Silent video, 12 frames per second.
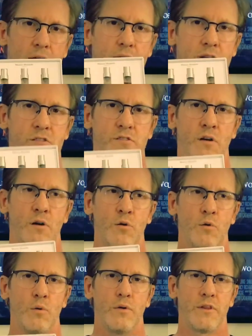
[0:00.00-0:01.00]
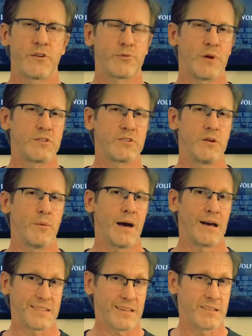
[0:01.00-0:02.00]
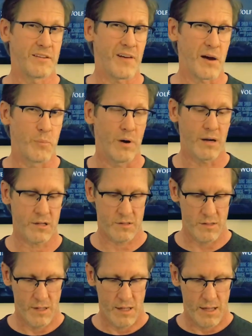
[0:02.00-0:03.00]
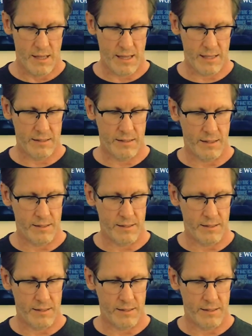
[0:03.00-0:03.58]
and so this runs you about $65, and